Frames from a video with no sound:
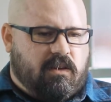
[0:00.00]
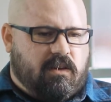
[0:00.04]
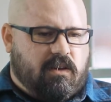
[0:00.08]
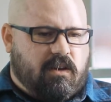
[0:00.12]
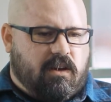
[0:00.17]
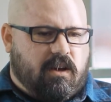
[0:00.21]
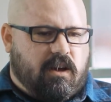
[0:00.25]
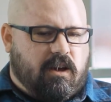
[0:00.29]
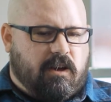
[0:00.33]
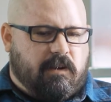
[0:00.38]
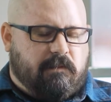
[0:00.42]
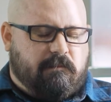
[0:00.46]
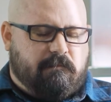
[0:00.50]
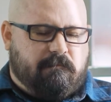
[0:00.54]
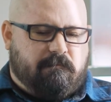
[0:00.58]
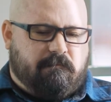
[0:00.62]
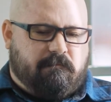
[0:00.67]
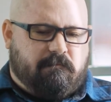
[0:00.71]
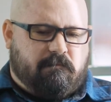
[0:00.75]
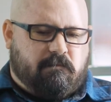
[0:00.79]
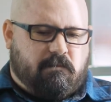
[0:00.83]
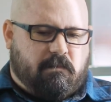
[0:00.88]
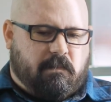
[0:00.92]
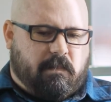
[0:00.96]

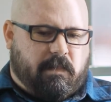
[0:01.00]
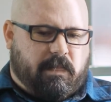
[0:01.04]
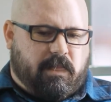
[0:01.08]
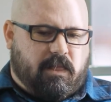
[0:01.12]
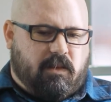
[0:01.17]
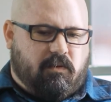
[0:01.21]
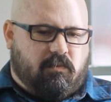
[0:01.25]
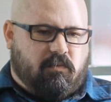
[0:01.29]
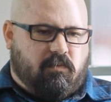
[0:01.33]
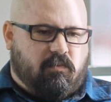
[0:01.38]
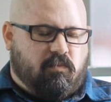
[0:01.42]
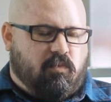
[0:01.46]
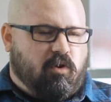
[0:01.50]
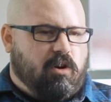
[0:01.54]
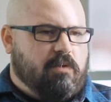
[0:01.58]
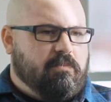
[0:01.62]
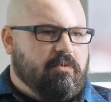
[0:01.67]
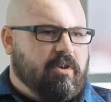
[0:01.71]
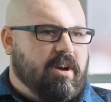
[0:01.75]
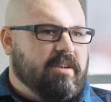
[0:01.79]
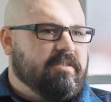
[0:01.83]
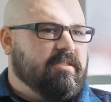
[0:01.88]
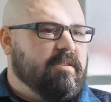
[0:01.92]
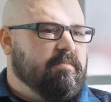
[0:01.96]

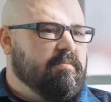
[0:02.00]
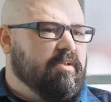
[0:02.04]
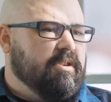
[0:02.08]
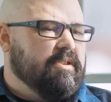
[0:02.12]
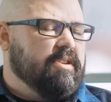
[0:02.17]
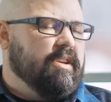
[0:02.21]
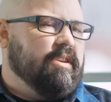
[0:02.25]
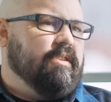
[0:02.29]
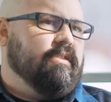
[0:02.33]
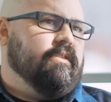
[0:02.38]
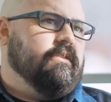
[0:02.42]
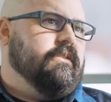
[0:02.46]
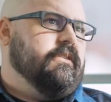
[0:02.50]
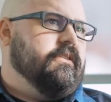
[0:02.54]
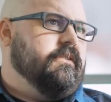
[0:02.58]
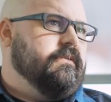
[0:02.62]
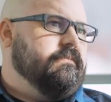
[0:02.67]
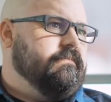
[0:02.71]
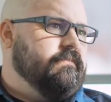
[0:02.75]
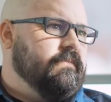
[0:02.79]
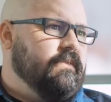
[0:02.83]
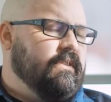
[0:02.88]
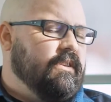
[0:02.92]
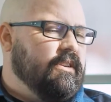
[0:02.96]
WordPress in particular,
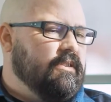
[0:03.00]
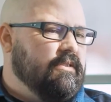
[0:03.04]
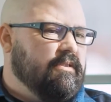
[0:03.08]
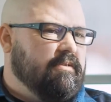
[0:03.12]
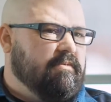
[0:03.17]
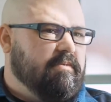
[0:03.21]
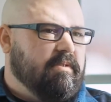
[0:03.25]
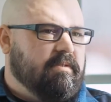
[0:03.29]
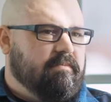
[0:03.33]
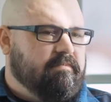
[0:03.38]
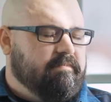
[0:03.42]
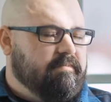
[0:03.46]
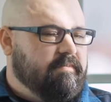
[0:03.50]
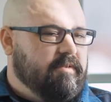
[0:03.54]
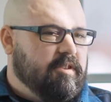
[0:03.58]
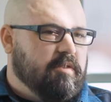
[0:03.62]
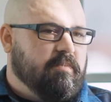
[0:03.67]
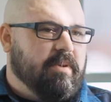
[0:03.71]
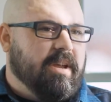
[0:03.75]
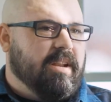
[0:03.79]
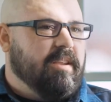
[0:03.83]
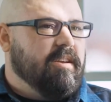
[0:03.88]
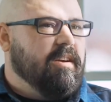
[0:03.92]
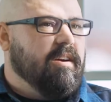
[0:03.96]

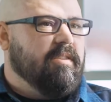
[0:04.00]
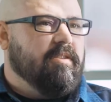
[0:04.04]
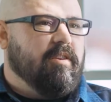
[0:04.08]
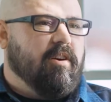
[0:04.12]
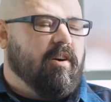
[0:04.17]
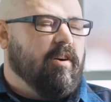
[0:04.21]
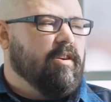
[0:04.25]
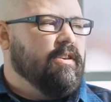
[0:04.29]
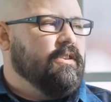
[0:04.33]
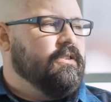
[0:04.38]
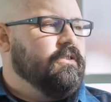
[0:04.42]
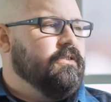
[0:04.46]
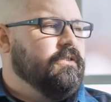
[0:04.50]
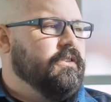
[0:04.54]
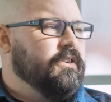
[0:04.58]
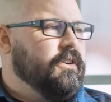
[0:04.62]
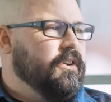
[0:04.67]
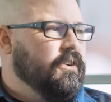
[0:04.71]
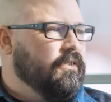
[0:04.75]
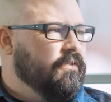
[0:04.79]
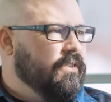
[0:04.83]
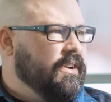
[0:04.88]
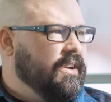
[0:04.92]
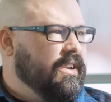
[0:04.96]
depending on the article that
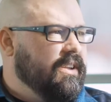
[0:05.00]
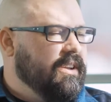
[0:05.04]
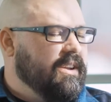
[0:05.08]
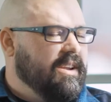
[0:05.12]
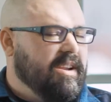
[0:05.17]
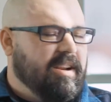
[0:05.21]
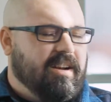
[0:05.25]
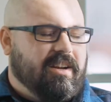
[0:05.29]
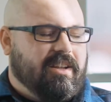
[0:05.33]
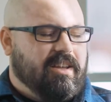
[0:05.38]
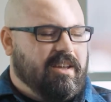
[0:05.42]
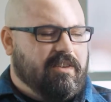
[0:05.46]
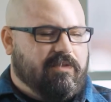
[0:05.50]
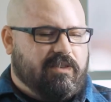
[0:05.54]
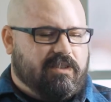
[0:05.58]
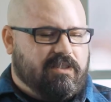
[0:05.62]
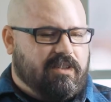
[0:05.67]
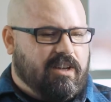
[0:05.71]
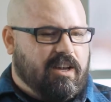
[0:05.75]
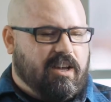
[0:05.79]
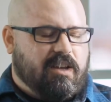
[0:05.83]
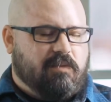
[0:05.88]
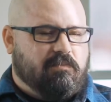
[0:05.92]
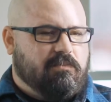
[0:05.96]
you're reading at any given
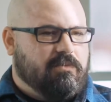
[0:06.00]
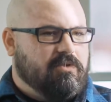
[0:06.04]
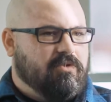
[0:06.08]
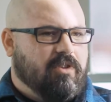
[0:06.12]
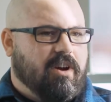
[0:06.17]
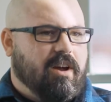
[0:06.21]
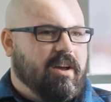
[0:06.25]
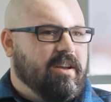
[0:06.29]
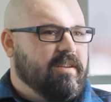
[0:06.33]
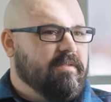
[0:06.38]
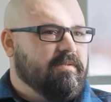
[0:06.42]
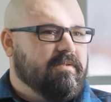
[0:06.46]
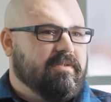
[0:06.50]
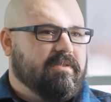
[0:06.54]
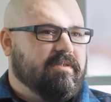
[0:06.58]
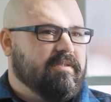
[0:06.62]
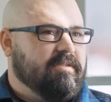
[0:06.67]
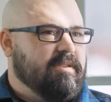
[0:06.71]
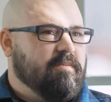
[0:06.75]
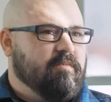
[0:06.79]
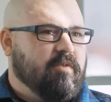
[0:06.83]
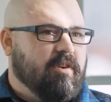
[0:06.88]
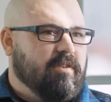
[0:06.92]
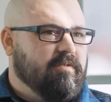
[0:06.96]
time, drives
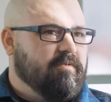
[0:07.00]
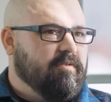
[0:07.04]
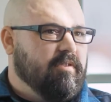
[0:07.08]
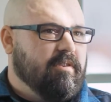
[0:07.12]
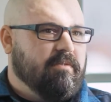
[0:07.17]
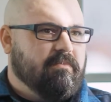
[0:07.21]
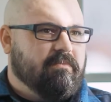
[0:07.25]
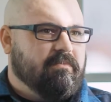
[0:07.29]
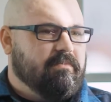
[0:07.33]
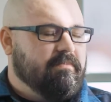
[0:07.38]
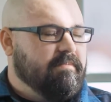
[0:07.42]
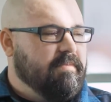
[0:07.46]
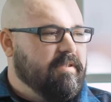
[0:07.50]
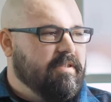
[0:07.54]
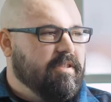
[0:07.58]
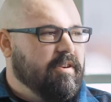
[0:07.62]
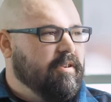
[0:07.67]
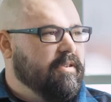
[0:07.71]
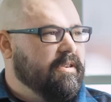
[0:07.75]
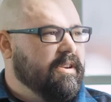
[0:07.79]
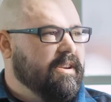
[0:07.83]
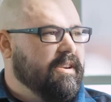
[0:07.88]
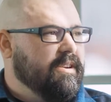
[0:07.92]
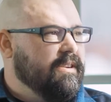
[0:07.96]
somewhere from
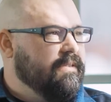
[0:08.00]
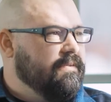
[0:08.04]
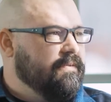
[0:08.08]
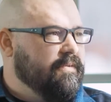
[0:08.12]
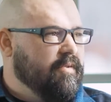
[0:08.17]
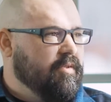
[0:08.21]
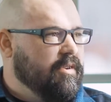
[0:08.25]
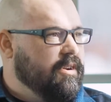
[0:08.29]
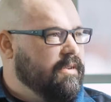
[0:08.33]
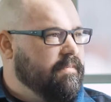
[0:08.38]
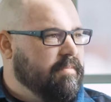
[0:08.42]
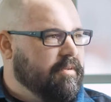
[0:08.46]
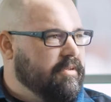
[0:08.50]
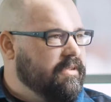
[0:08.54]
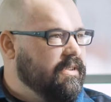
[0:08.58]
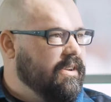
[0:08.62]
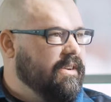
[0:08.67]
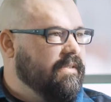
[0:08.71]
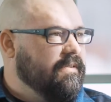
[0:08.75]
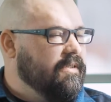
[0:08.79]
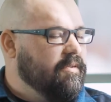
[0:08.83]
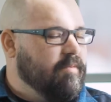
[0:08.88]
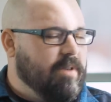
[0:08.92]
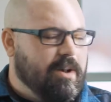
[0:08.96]
30 to
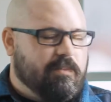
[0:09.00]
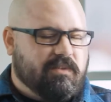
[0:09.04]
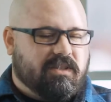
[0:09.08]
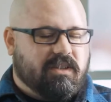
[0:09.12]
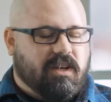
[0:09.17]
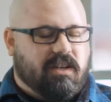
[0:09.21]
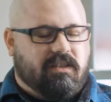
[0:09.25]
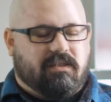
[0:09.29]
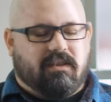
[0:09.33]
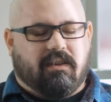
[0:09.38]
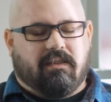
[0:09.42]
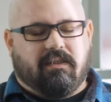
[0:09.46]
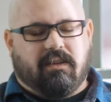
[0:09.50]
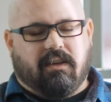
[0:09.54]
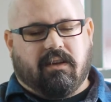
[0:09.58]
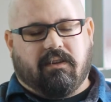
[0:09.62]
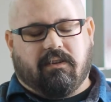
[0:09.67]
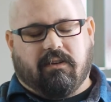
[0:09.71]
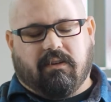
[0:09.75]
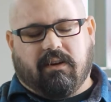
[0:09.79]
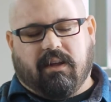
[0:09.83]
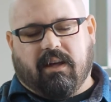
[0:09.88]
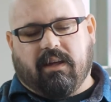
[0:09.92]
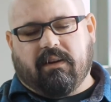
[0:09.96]
40% of the websites on the
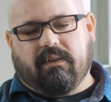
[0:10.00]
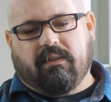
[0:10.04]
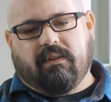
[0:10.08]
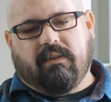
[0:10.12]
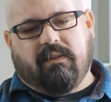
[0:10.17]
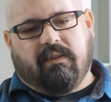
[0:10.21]
internet.